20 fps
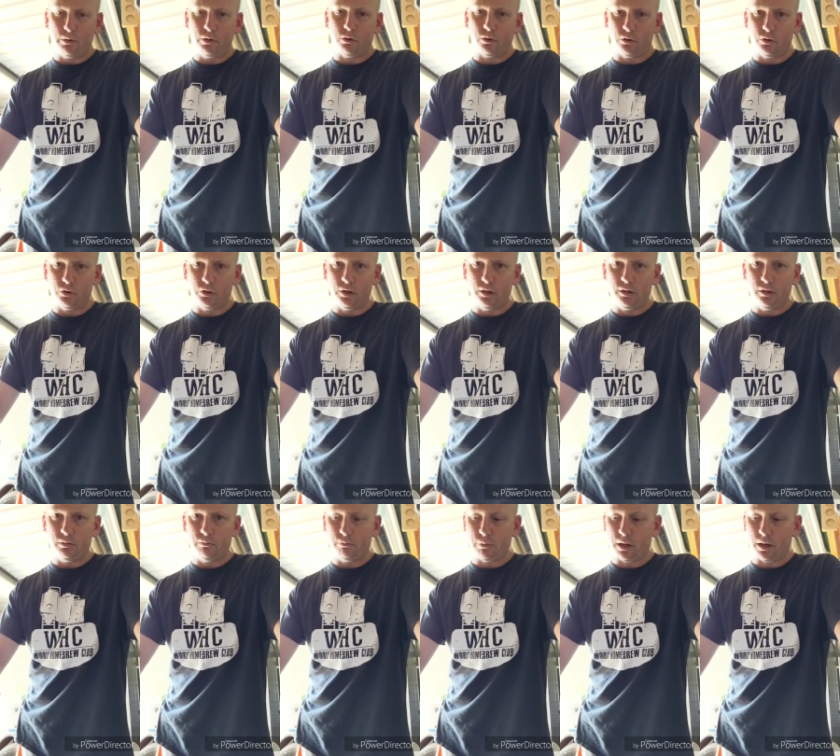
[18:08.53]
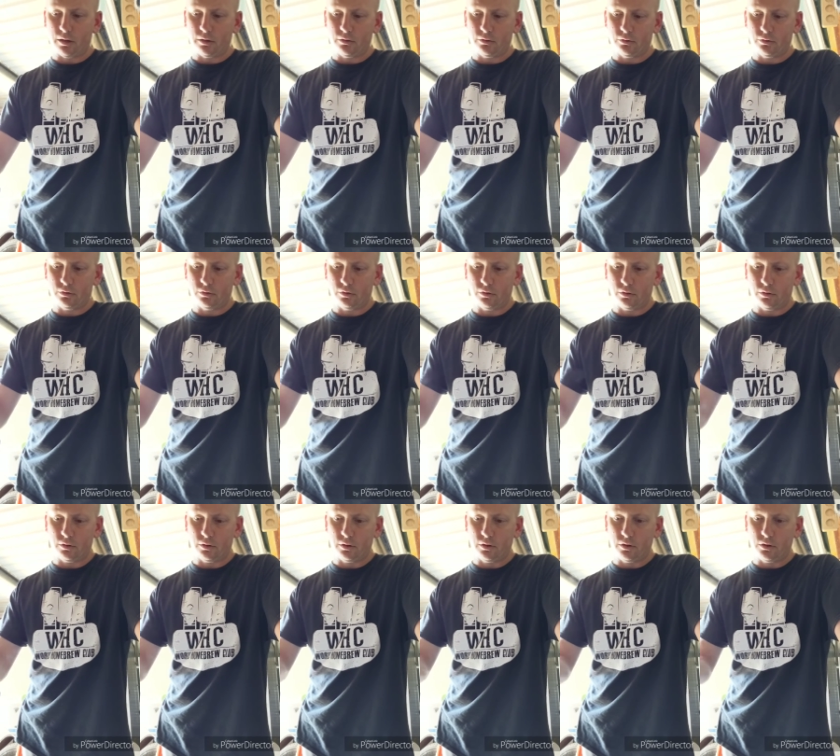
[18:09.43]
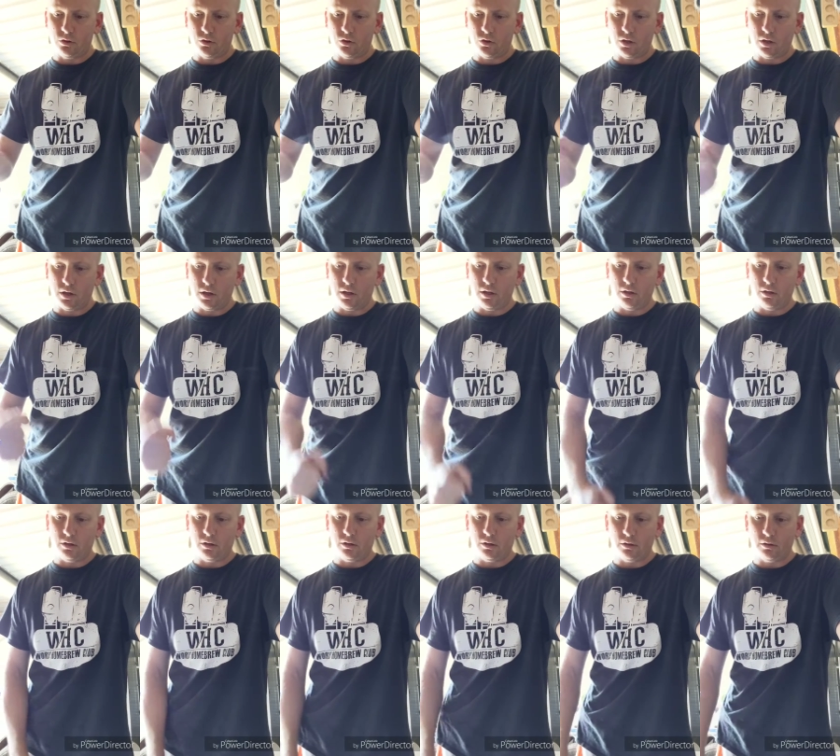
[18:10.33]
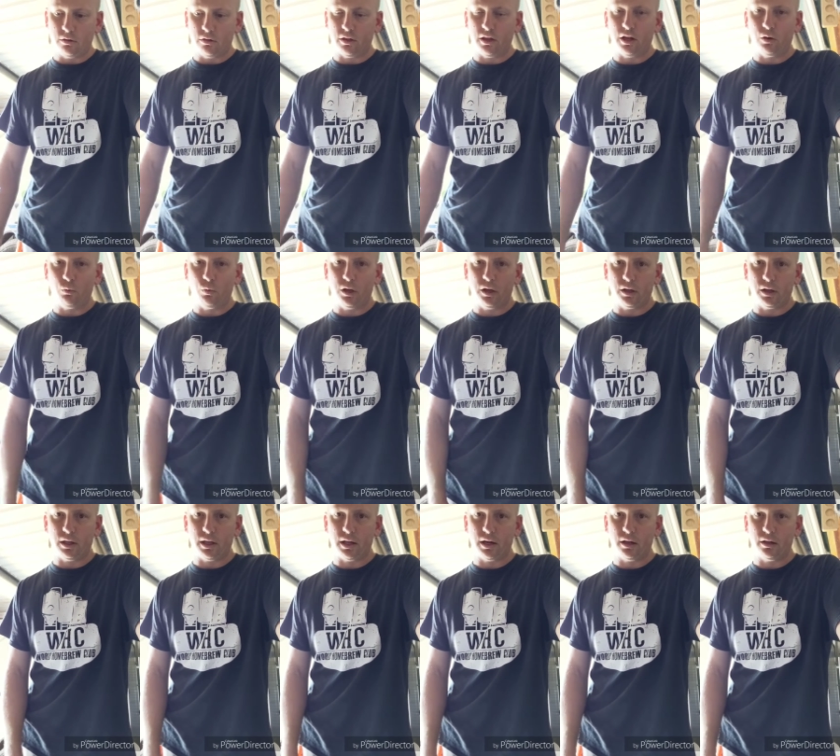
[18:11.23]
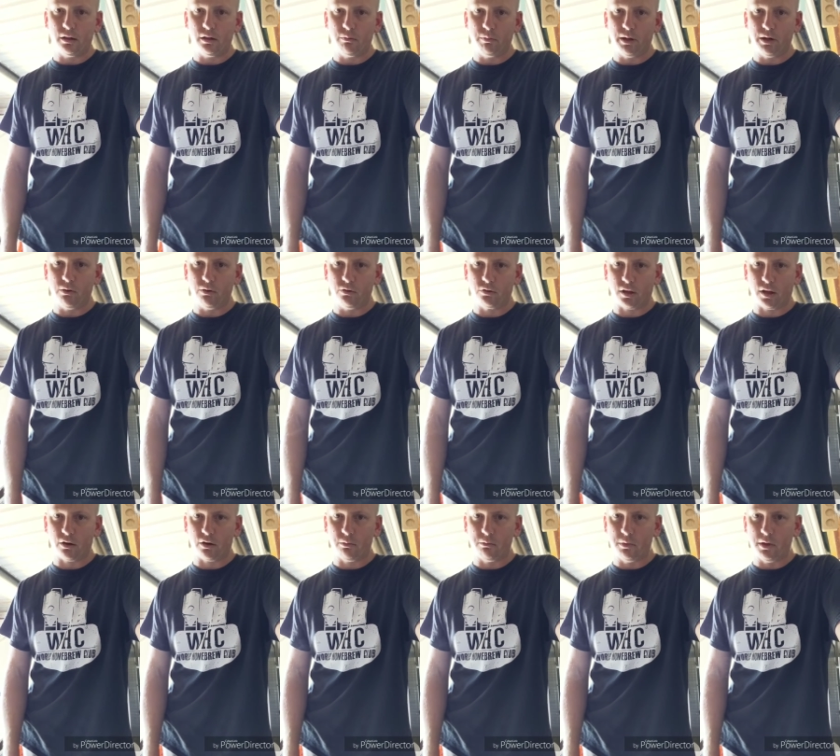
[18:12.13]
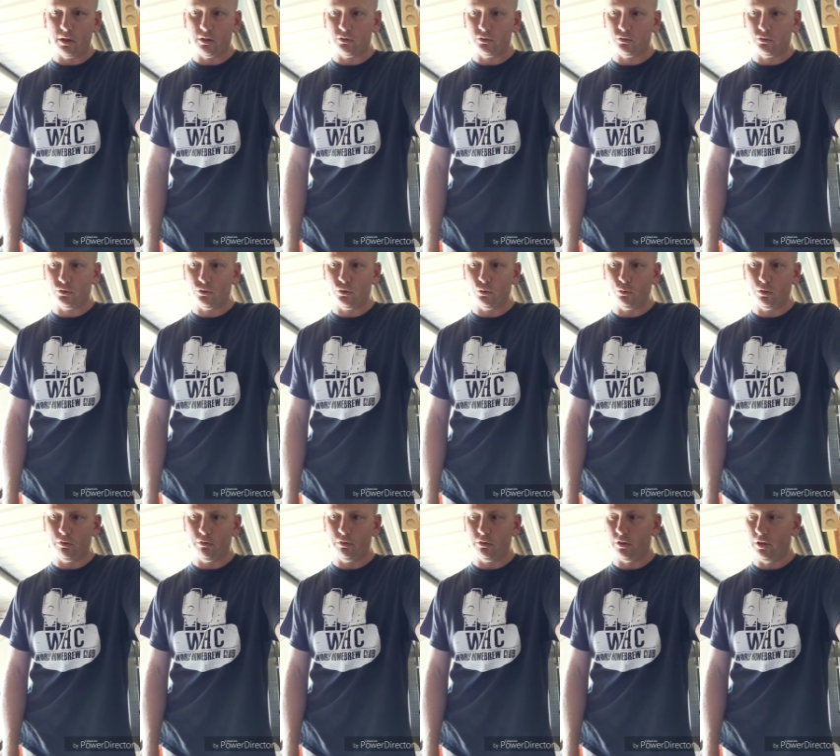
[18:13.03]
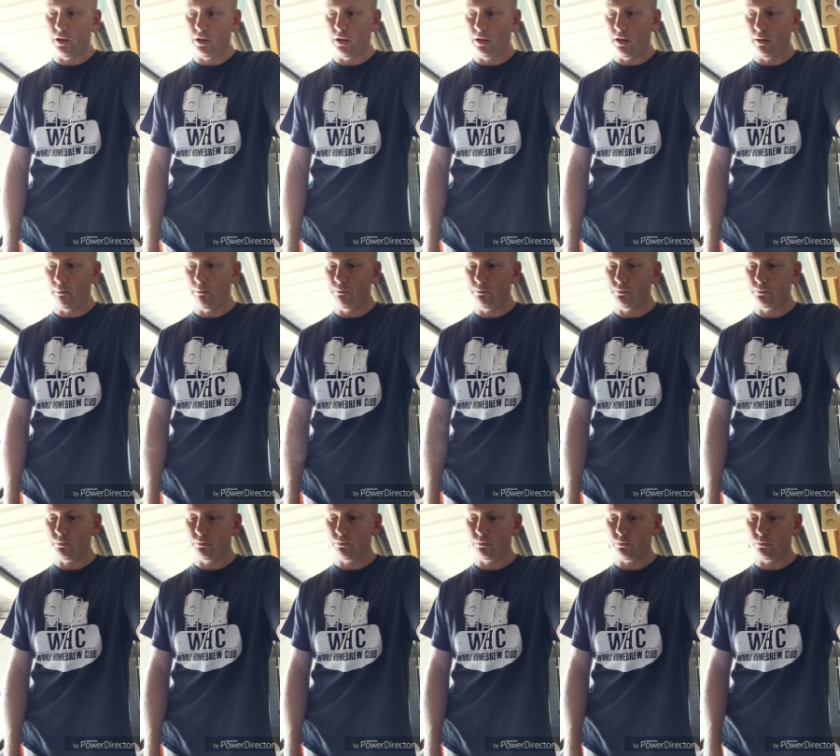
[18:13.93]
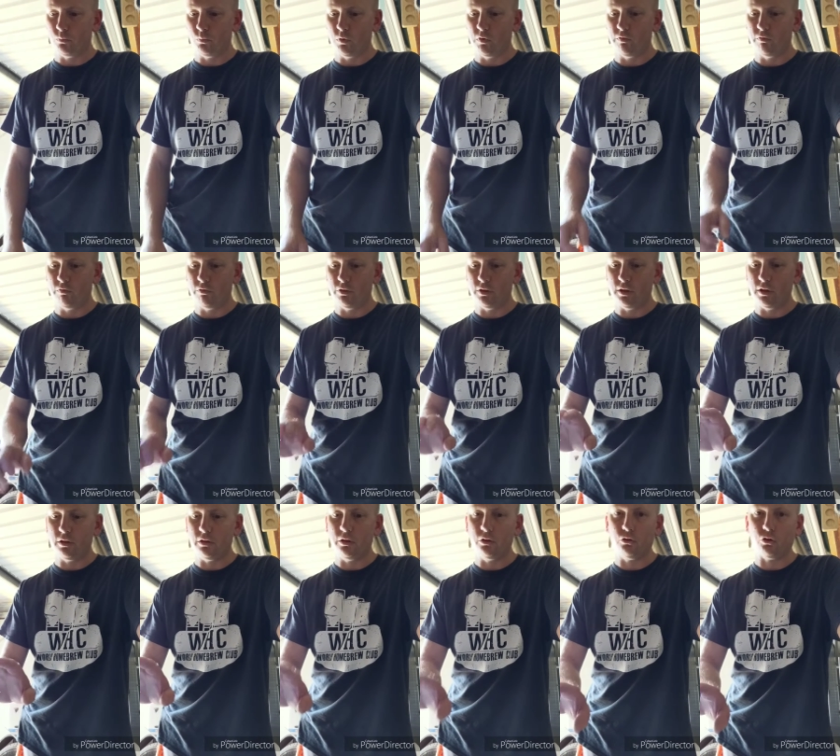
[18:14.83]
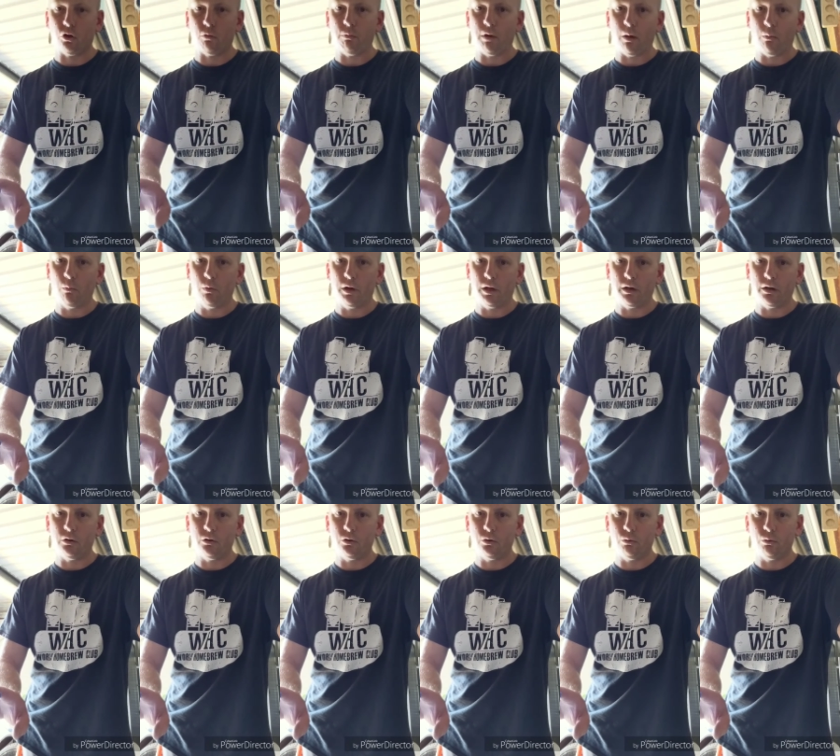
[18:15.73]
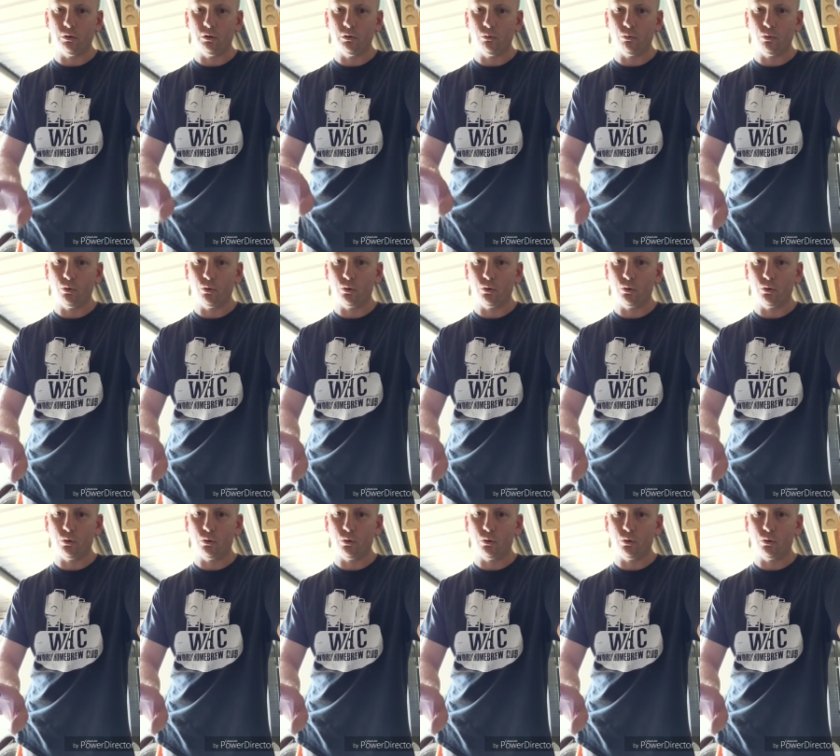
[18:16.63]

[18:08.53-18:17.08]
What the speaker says: probably not needed, but the thinner we can get it, the better it's going to mix too with the top up we're going to do with the